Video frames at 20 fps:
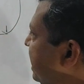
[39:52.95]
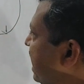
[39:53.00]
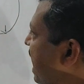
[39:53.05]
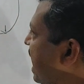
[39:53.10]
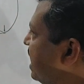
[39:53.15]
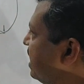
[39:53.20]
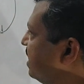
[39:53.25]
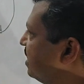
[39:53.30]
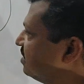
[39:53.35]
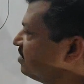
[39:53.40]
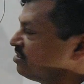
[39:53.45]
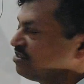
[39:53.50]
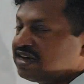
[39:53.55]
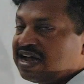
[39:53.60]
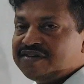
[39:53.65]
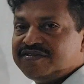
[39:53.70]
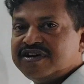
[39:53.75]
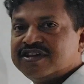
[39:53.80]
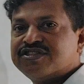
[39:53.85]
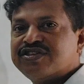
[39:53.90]
cat has
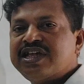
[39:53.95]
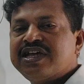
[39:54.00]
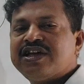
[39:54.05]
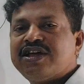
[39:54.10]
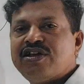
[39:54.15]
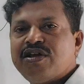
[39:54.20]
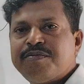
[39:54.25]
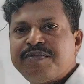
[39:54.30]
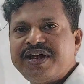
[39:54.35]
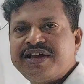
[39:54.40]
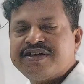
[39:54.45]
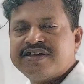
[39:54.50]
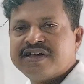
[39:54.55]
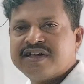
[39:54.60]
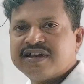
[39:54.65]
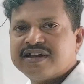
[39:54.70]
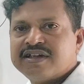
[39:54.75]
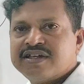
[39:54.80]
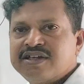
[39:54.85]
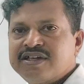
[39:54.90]
traveled 3
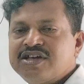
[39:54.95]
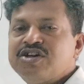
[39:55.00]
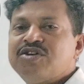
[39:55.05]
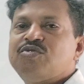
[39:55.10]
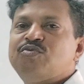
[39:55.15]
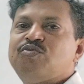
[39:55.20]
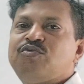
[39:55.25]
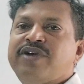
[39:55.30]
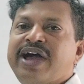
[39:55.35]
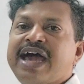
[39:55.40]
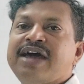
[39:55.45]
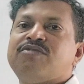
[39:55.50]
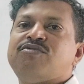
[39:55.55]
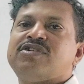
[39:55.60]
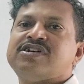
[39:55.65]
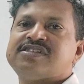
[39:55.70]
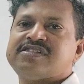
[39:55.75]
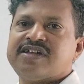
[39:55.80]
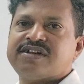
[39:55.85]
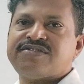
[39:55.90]
kilometers, where
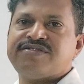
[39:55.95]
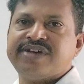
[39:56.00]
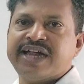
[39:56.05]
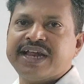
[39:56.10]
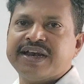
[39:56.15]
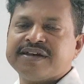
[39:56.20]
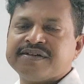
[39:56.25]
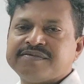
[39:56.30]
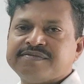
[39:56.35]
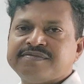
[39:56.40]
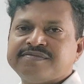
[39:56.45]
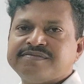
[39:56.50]
was the train?